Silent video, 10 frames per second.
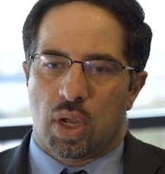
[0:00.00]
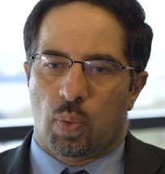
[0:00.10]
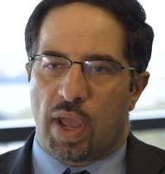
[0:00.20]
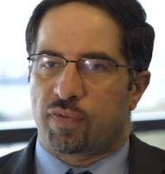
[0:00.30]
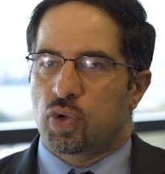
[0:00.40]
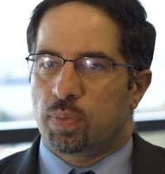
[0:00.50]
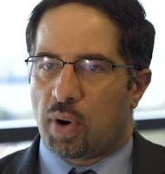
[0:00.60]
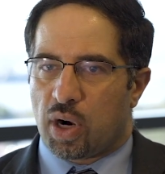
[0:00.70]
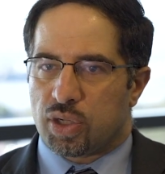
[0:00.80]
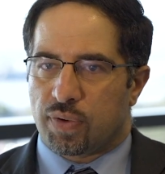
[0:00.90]
We have two
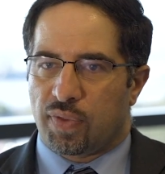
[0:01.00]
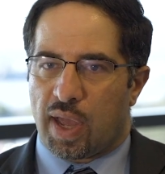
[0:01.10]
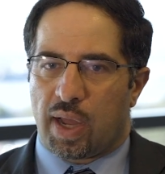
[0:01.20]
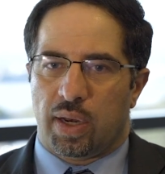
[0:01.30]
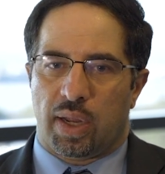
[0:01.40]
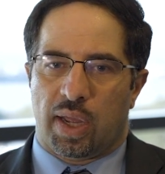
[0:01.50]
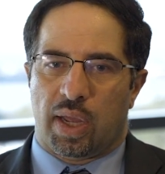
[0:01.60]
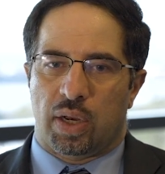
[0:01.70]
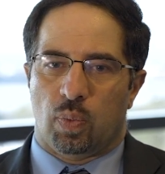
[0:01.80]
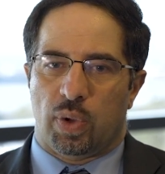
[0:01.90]
parts of that,
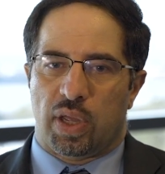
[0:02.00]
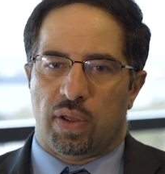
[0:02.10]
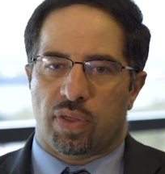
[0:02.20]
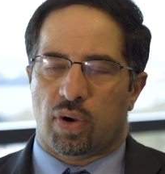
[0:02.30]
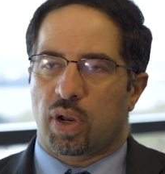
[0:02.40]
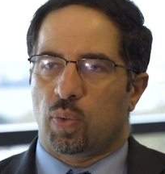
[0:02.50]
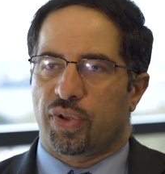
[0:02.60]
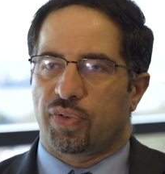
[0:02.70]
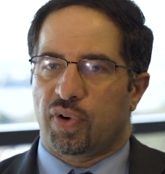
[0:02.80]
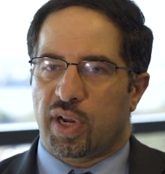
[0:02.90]
and we thought it
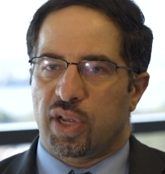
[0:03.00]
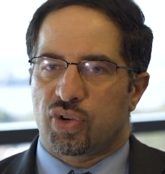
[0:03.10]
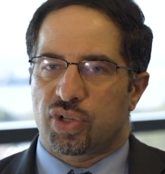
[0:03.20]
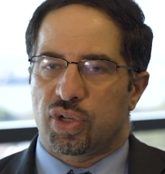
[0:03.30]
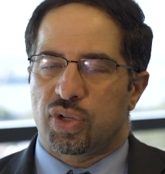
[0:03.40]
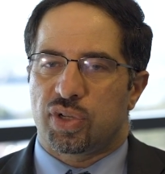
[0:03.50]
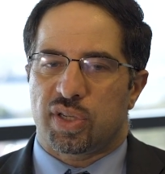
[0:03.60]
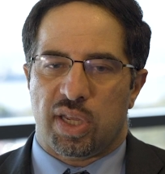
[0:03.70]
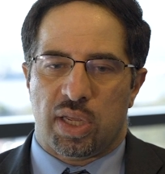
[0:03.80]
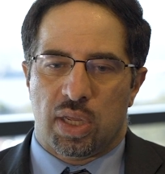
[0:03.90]
was very interesting to
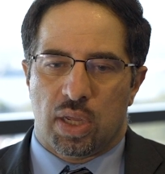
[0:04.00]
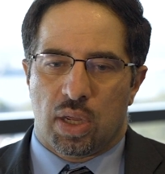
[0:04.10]
see